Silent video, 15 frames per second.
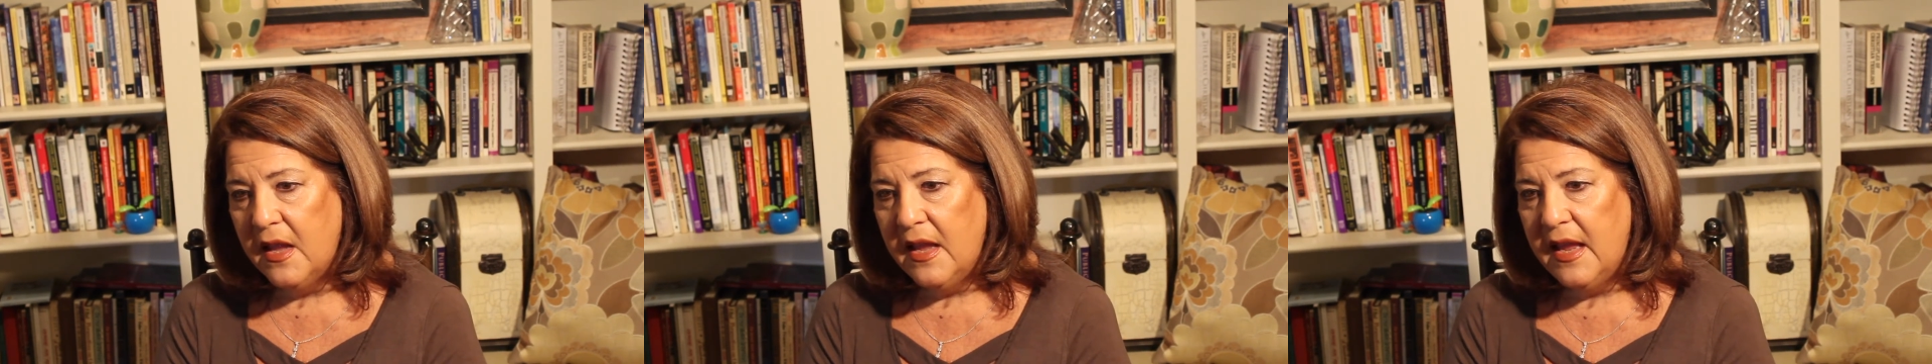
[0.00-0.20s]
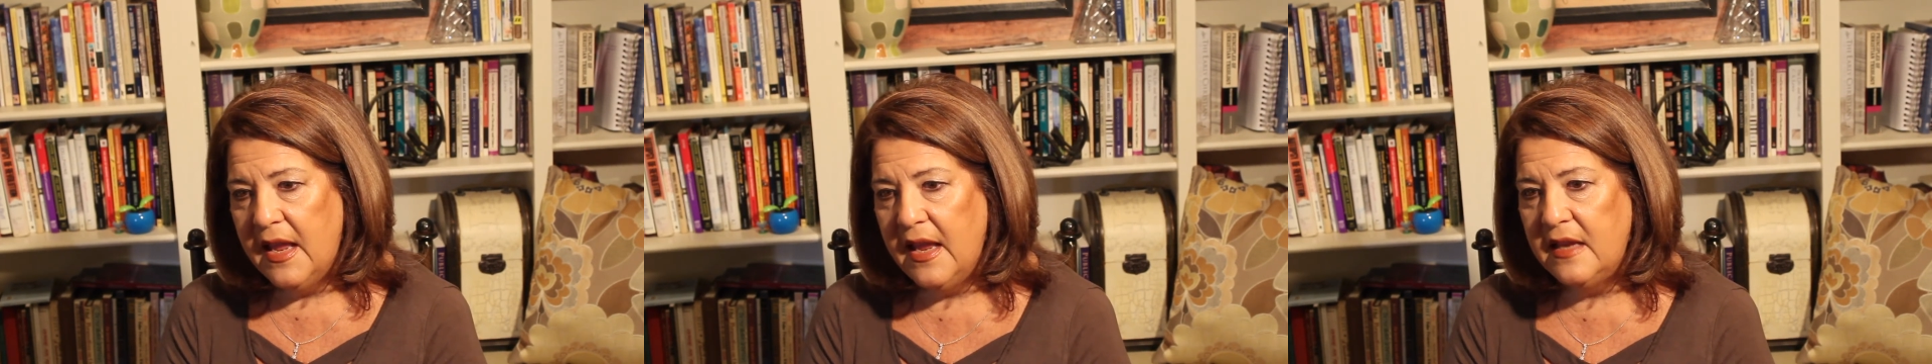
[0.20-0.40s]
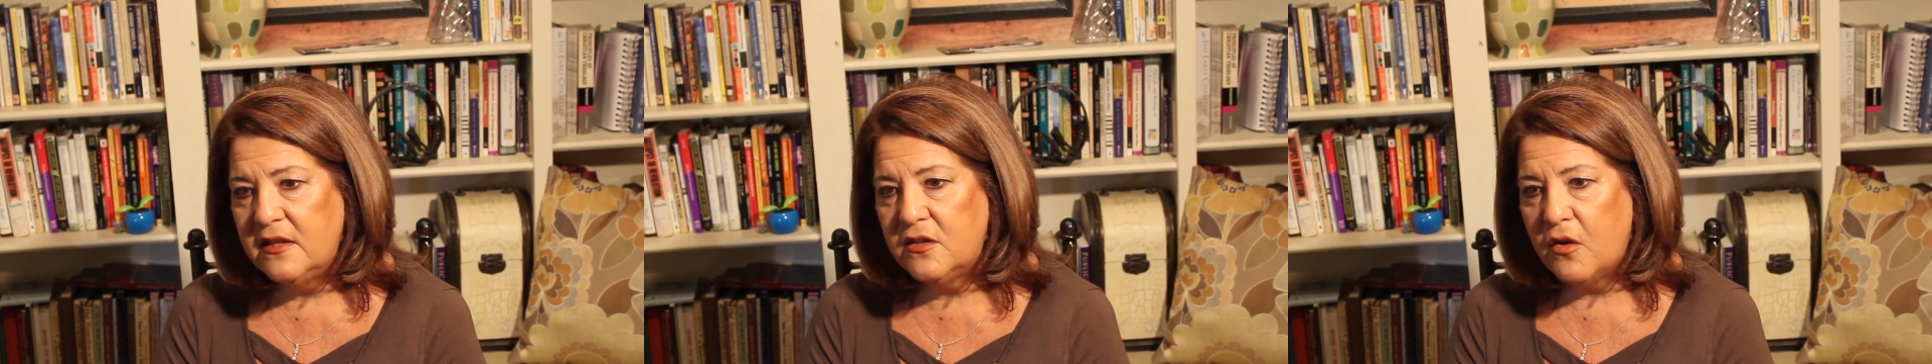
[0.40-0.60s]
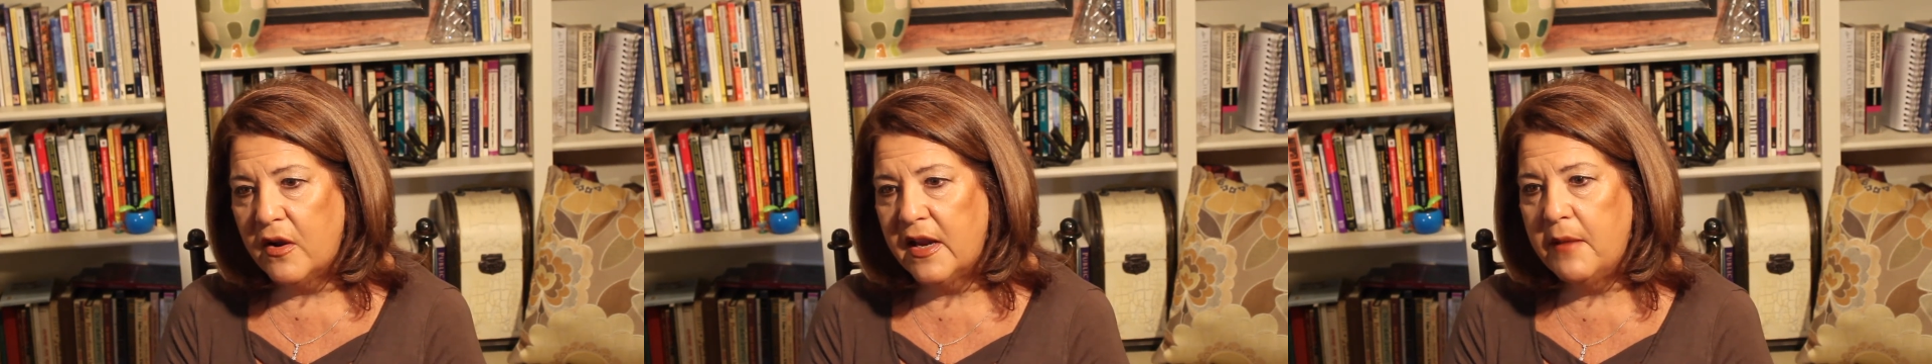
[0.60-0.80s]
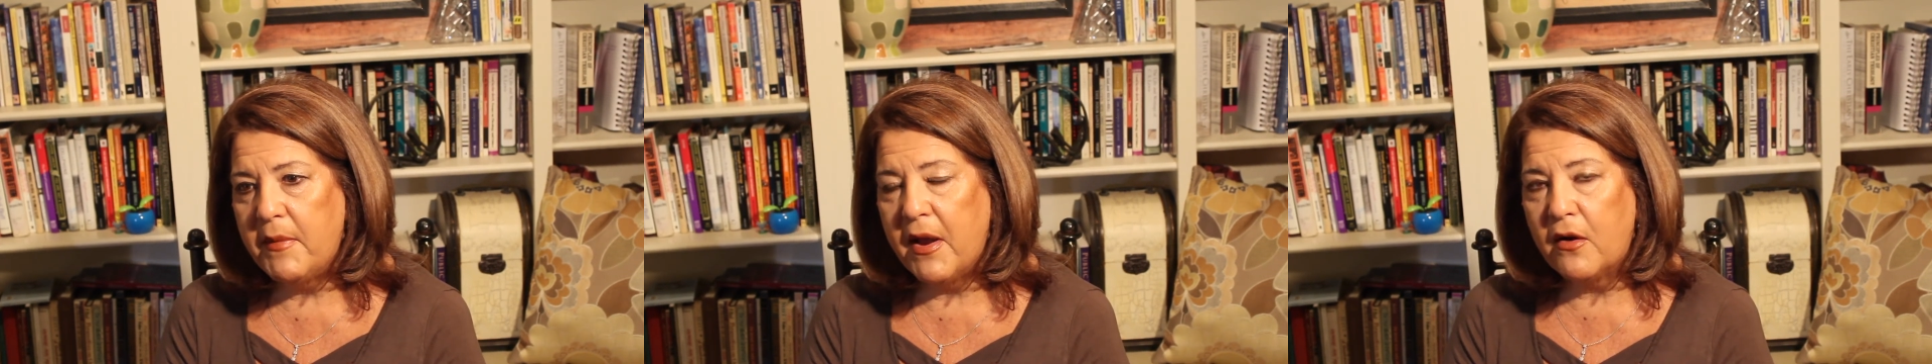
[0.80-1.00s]
He's
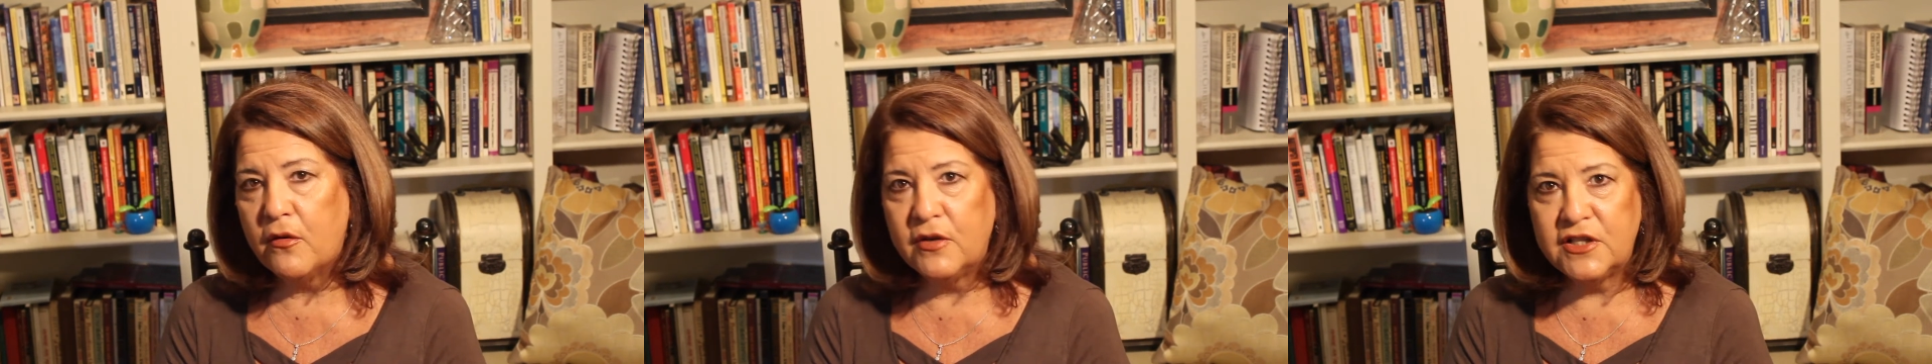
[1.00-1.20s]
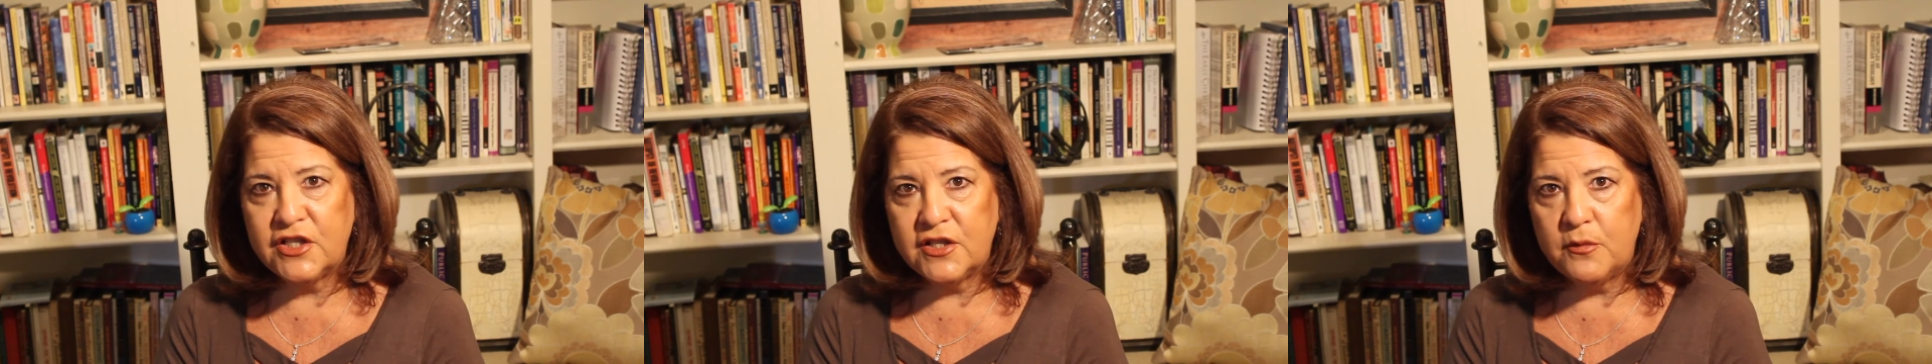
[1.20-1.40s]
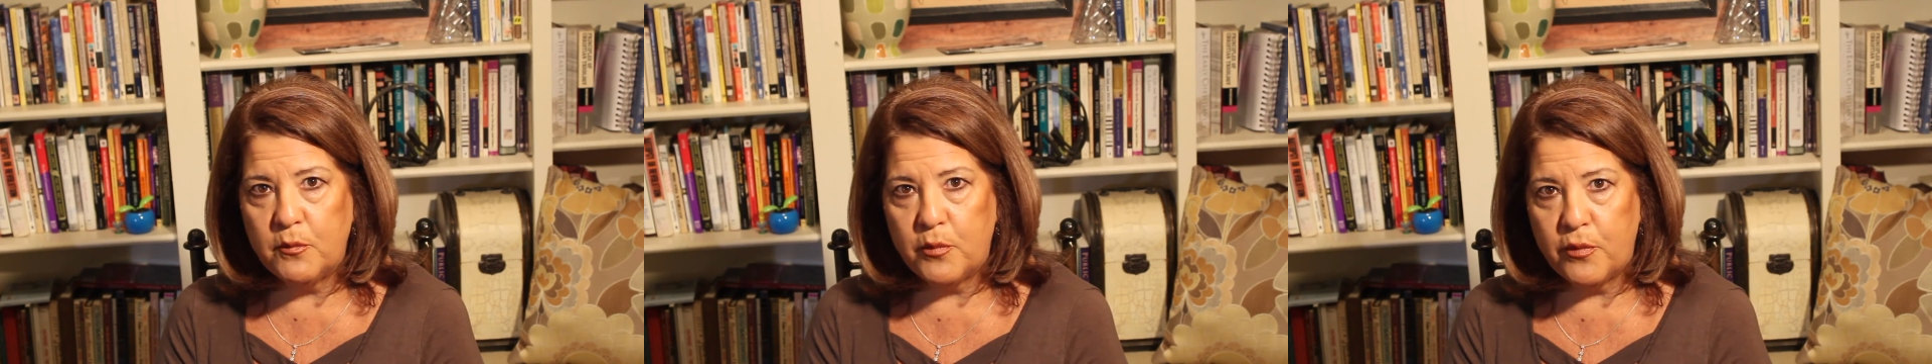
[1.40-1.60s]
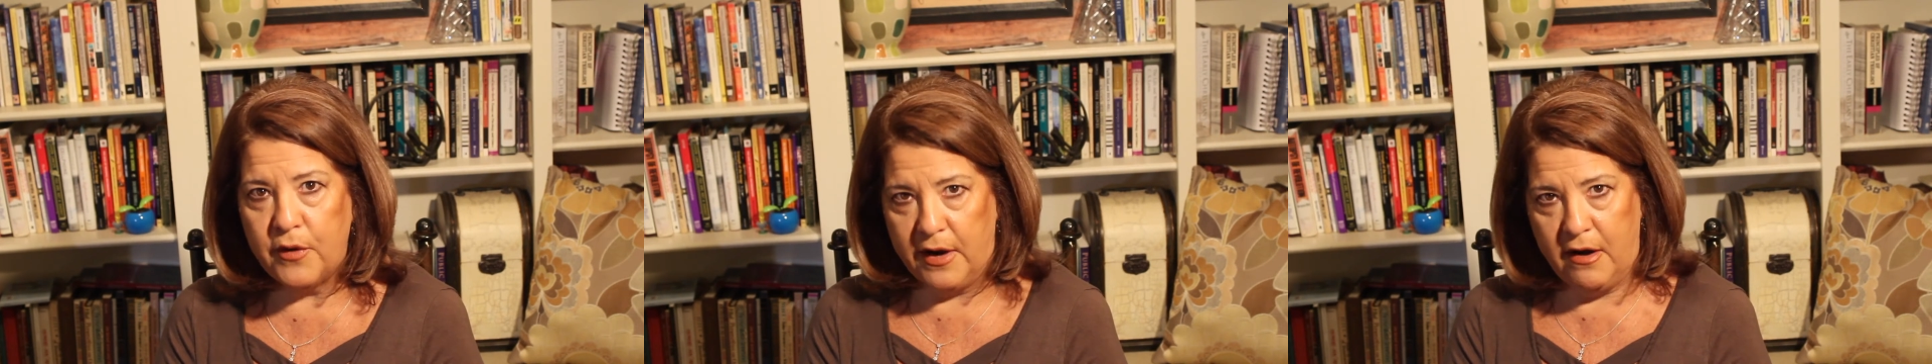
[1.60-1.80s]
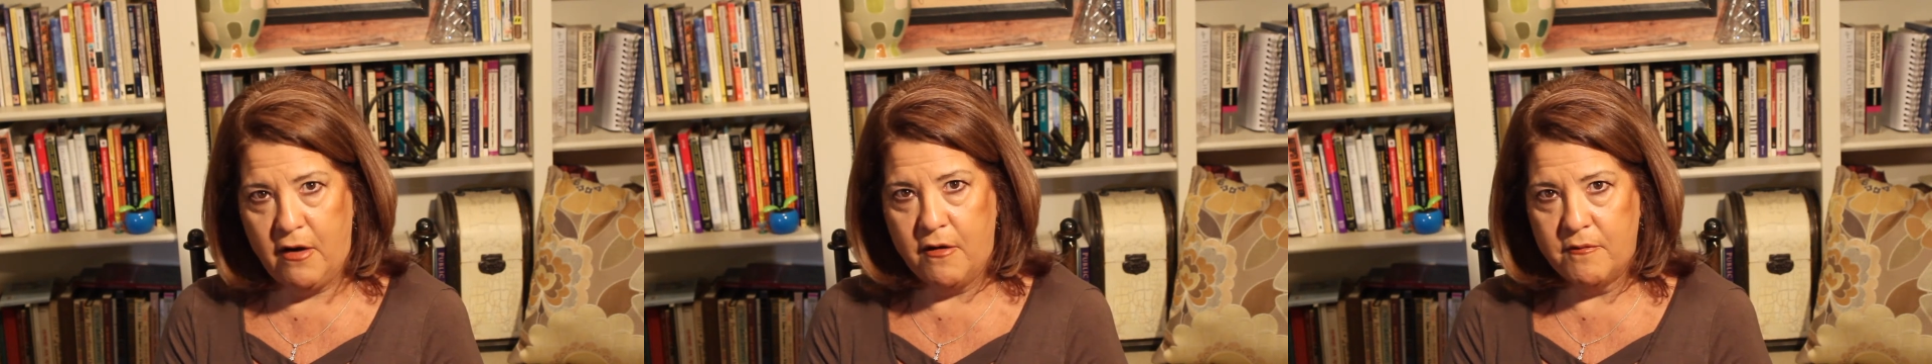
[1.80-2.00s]
talking about Christian
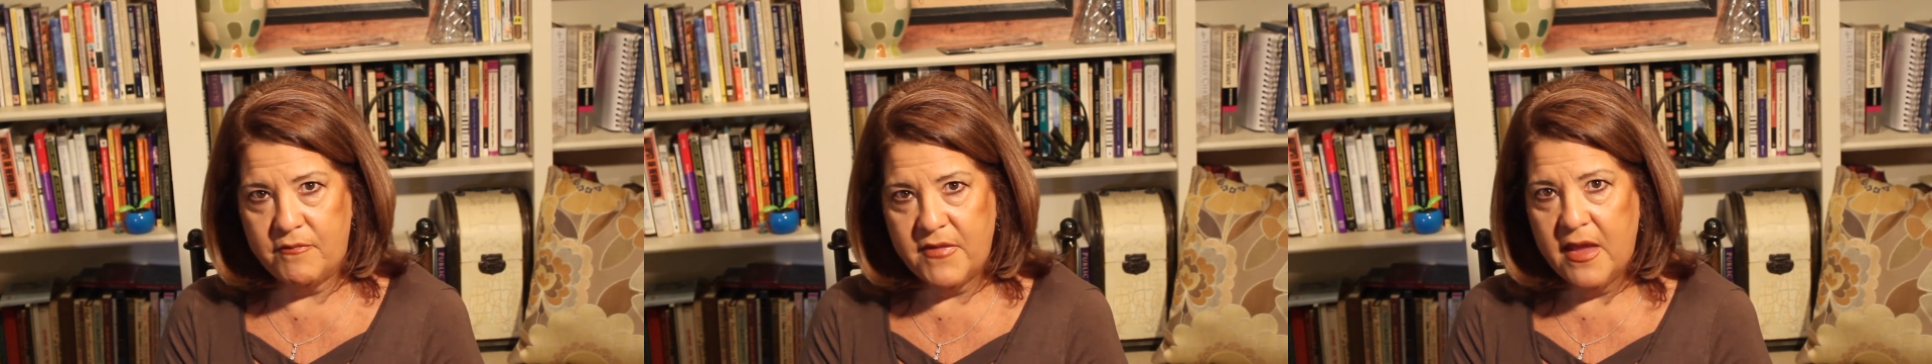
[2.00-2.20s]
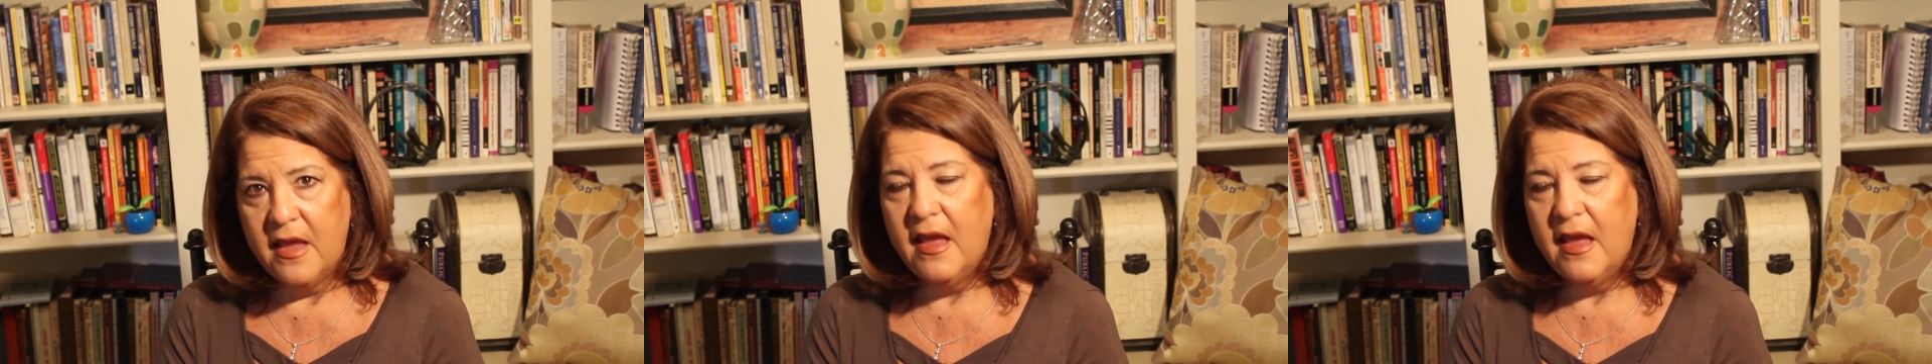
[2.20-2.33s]
prayer